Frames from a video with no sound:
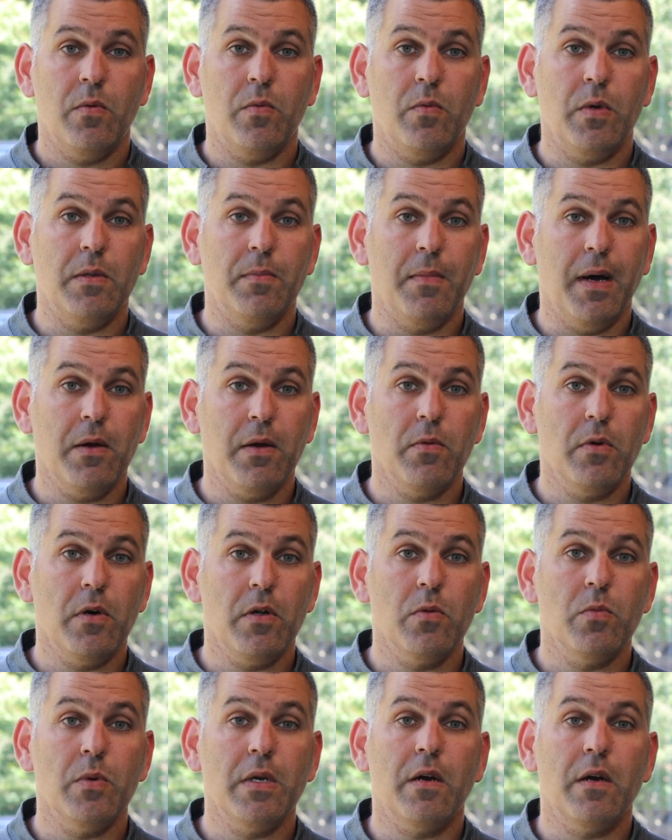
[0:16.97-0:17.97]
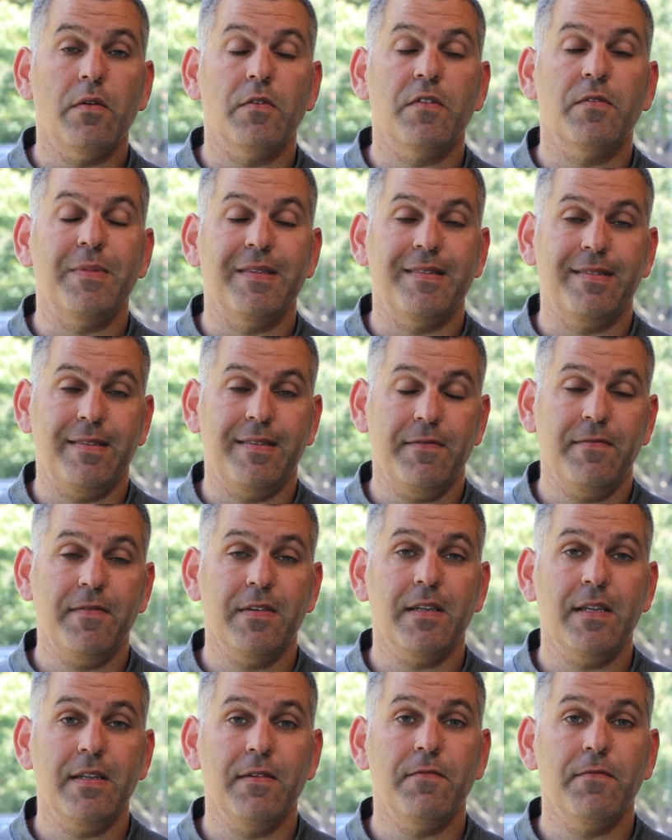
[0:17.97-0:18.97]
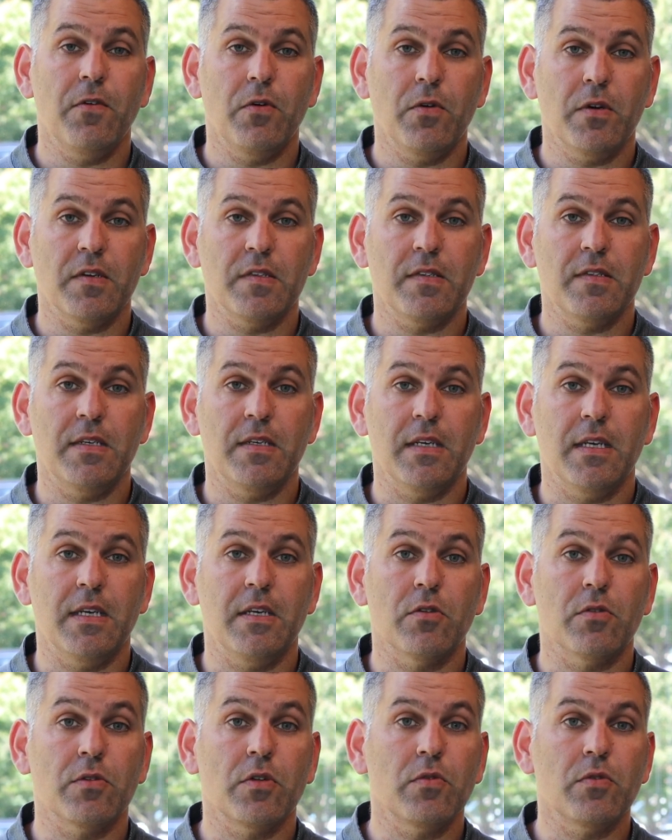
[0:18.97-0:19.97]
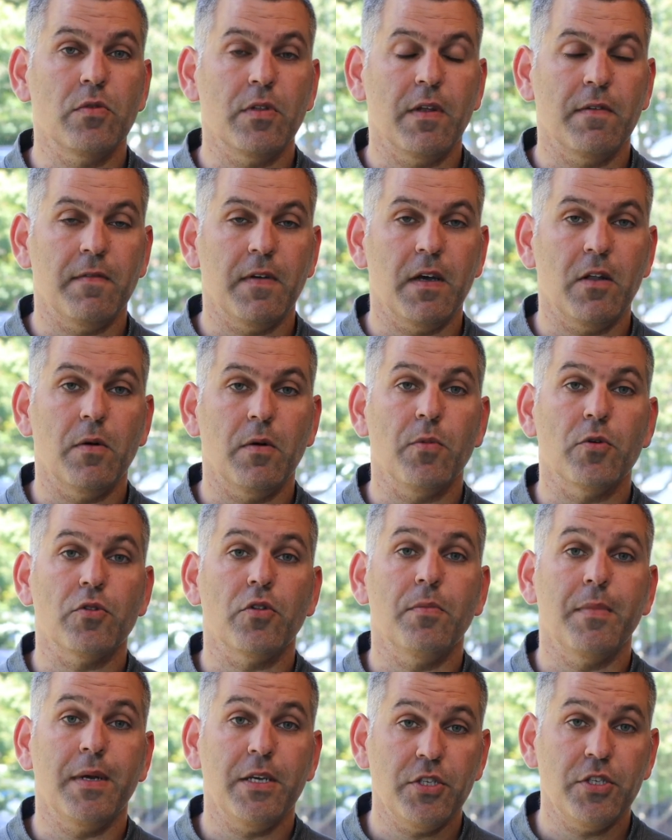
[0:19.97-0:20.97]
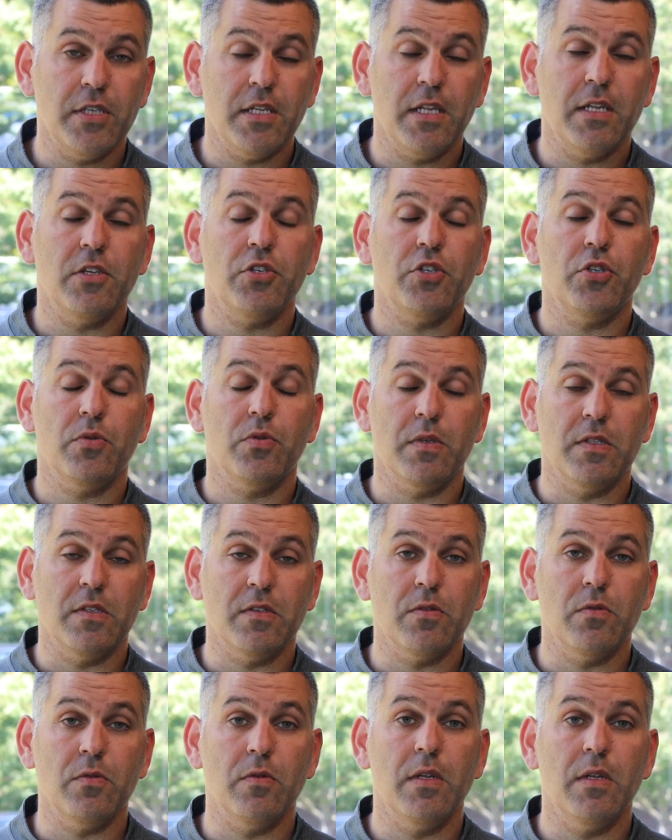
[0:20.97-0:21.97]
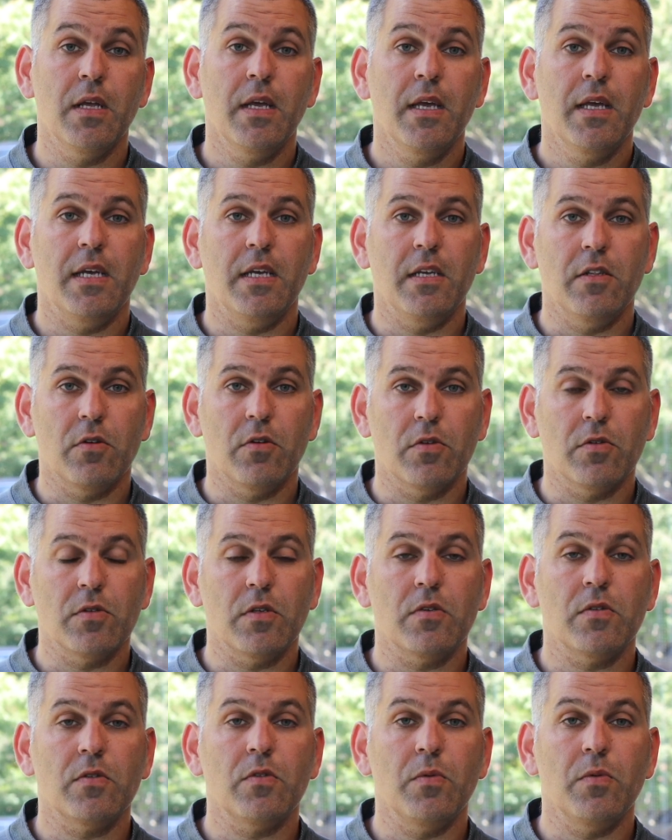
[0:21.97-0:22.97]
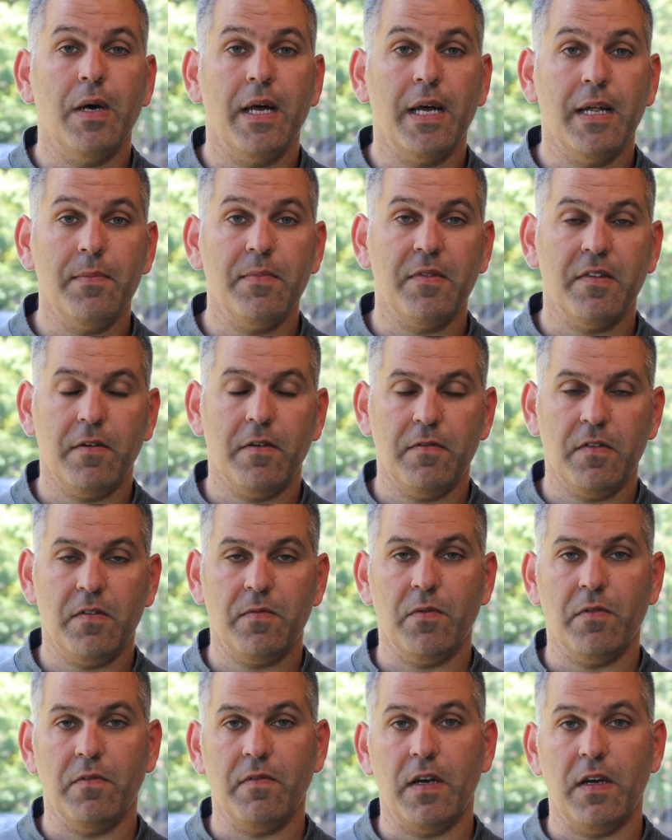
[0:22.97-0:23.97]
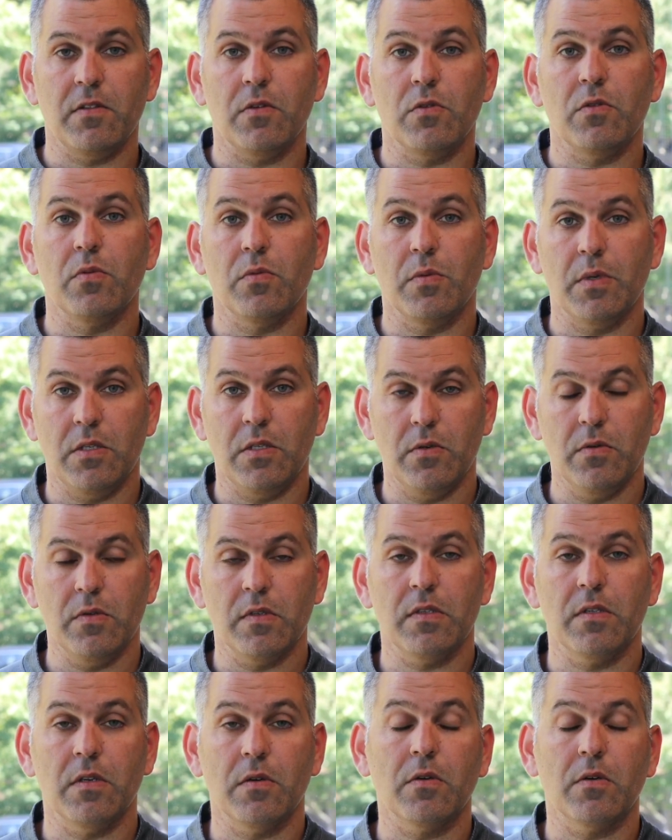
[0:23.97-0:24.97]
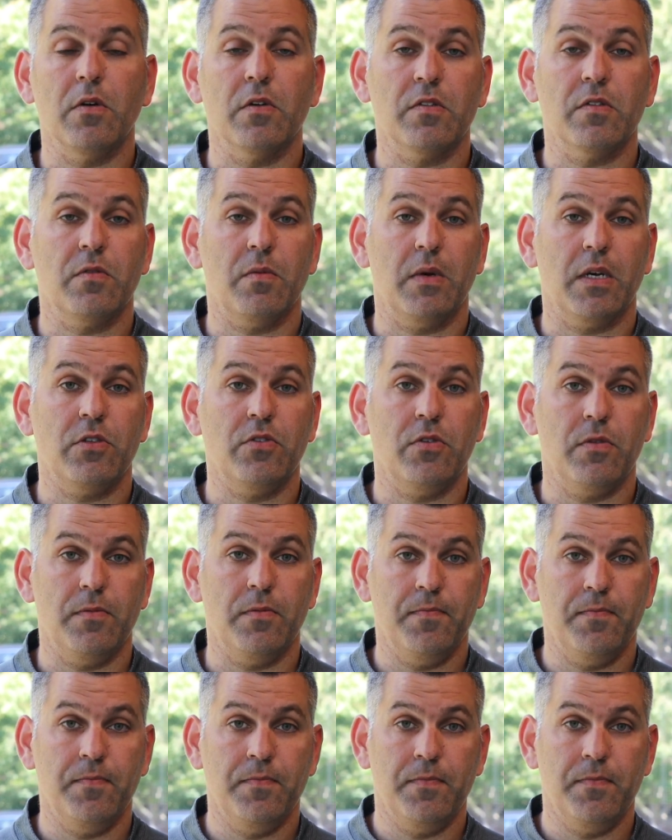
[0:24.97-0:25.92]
With my role, we are specifically focusing in order to develop automation and assurance tool in order to help service provider to reduce their cost structure.